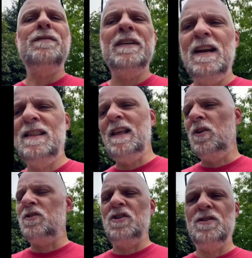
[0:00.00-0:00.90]
faded. They
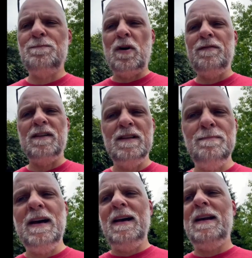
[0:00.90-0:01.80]
look just perfectly
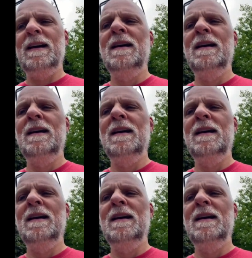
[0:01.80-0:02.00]
bad.